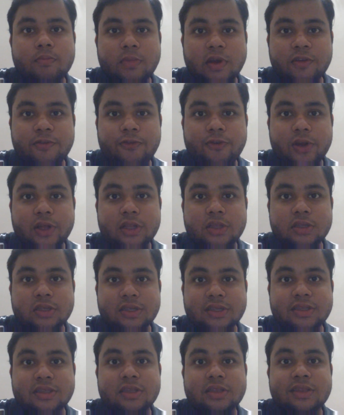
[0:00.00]
My
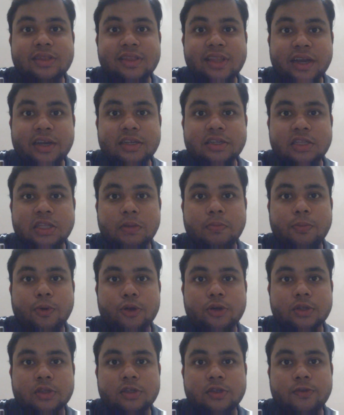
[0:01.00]
friends, that is the
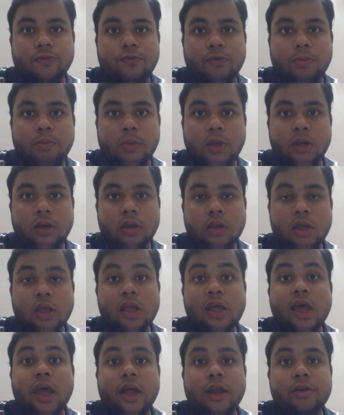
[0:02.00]
importance of women,
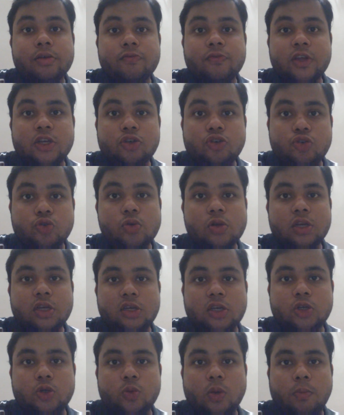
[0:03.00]
and we truly
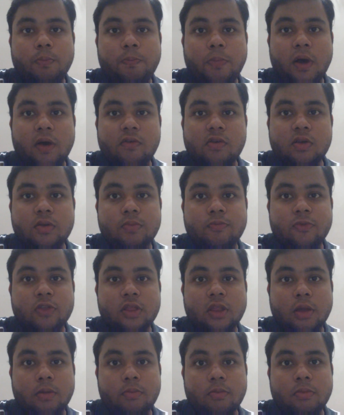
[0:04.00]
need to empower
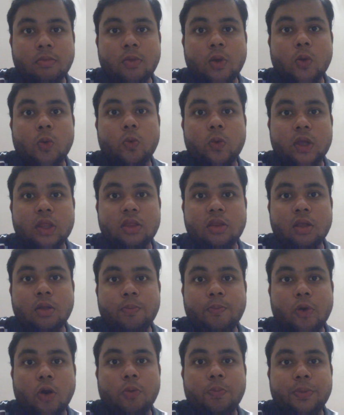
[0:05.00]
them with
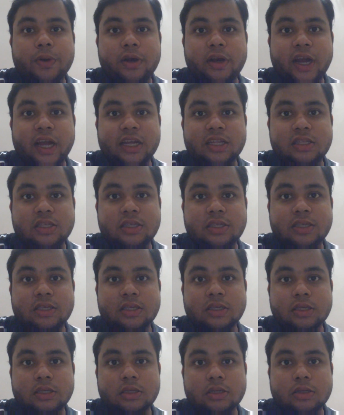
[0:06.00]
proper
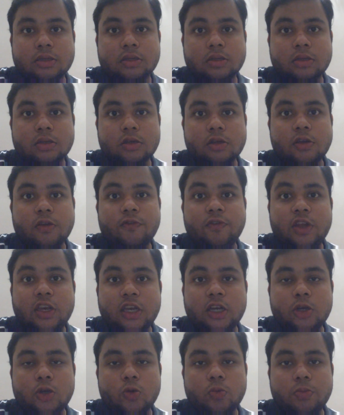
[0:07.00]
rights. We
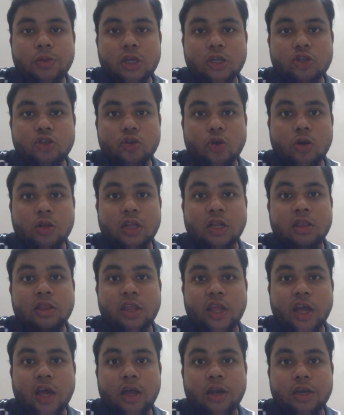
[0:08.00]
need to make sure that
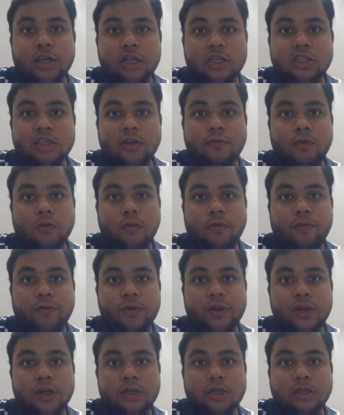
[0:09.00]
their needs are
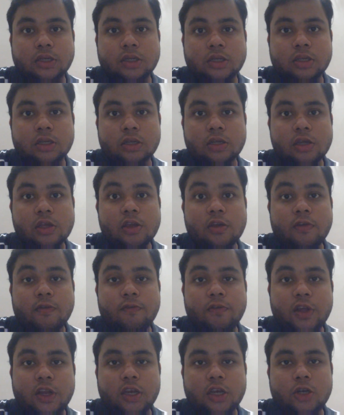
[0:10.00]
fulfilled.
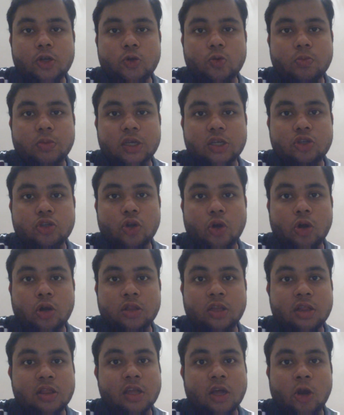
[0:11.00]
We need to make sure
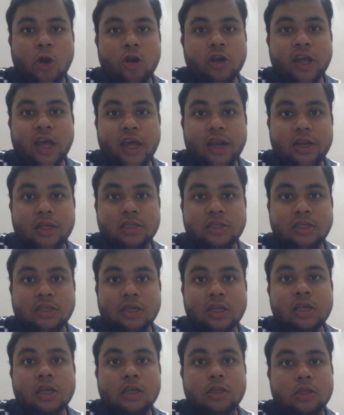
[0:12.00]
that they are not harassed
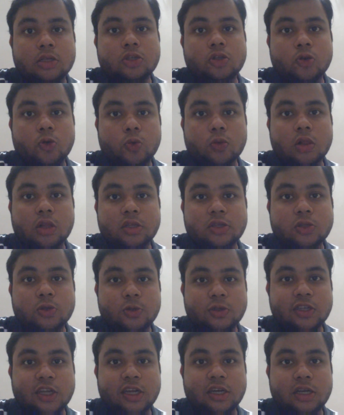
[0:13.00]
in this ruthless
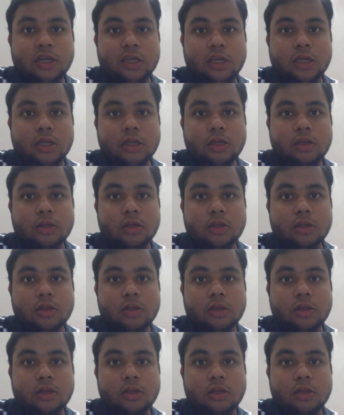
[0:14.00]
society.